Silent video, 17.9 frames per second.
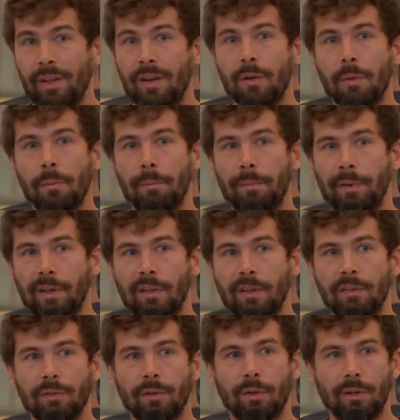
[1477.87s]
the
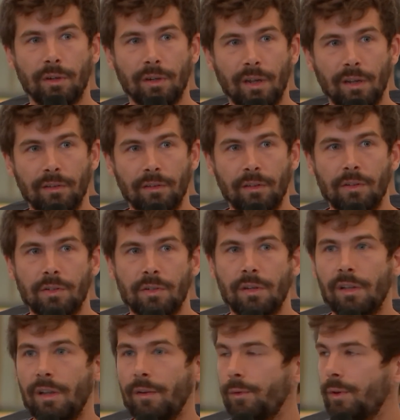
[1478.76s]
biggest
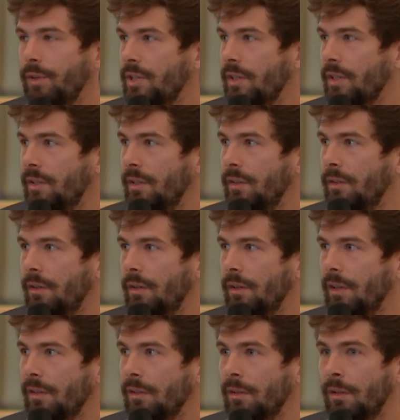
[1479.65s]
organization leveraging the
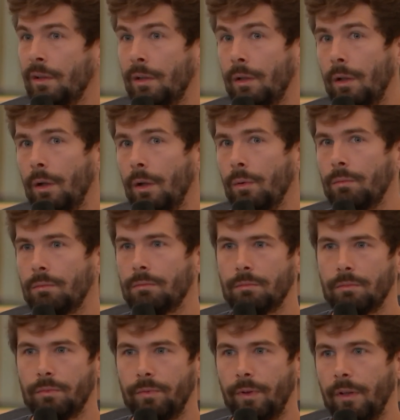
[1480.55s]
internet? No.
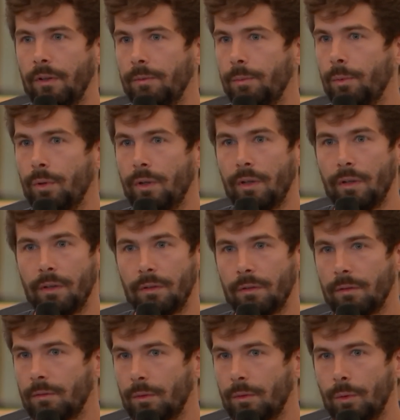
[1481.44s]
Facebook
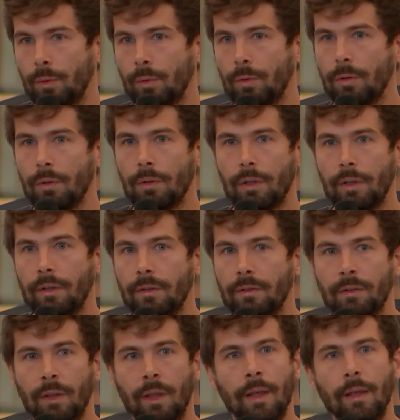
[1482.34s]
is, Google
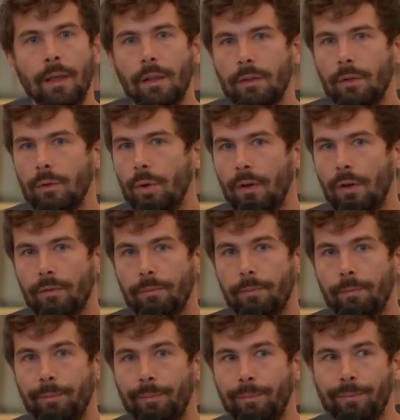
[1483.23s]
is. You
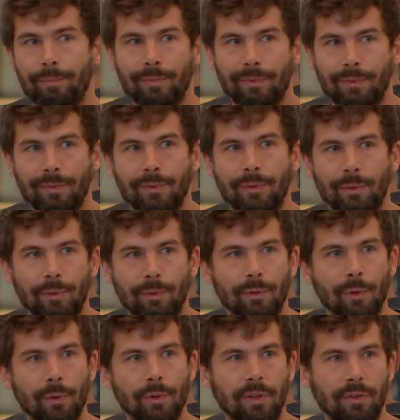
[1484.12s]

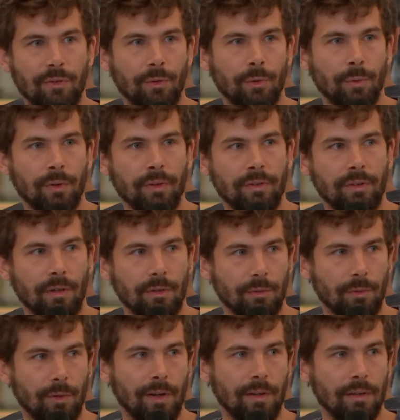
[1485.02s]
know these
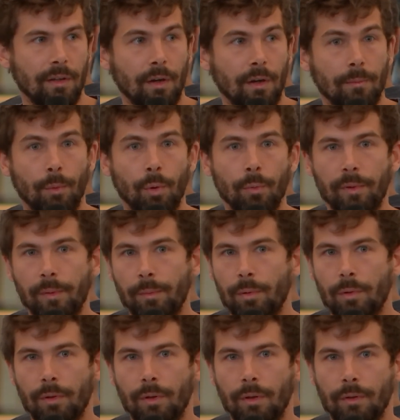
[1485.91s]
heuristics, right? There are more
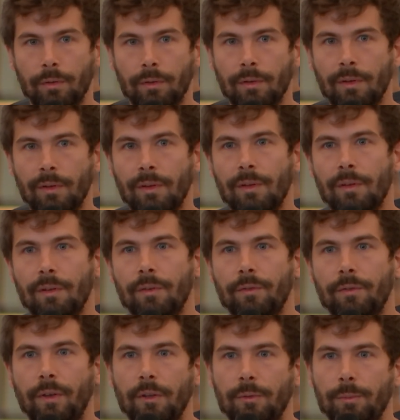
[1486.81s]
people on
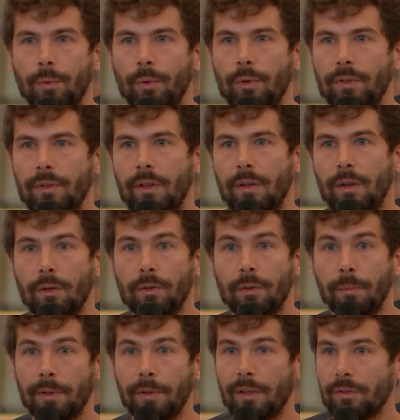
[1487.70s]
Facebook than on
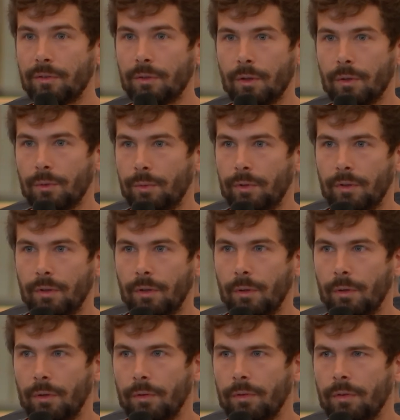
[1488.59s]
the biggest countries on
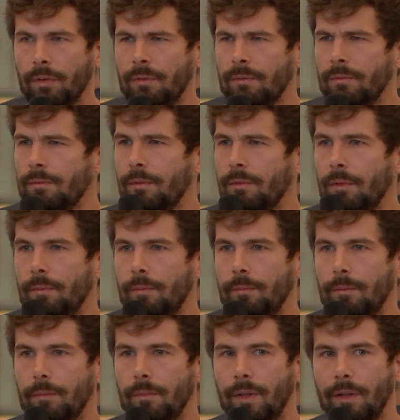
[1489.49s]
earth.
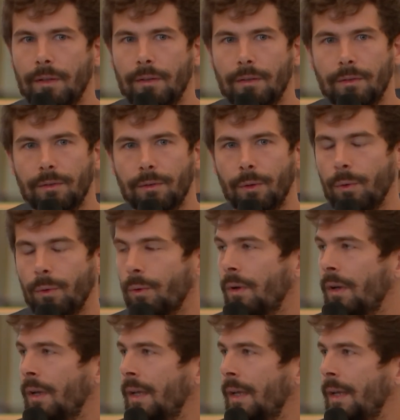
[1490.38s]
And so
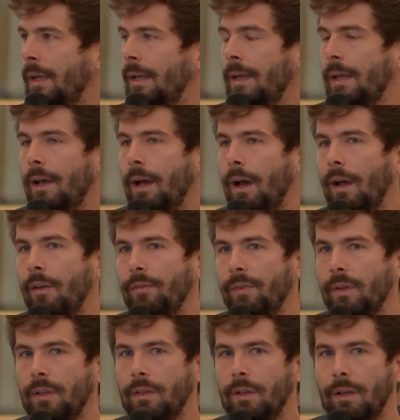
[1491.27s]
I
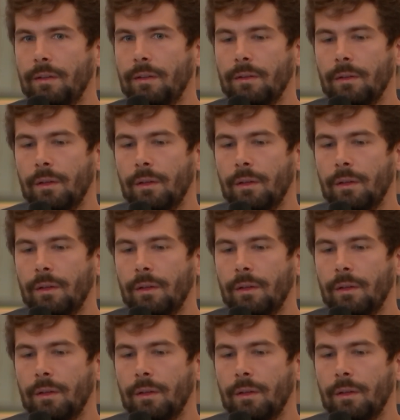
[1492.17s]
think that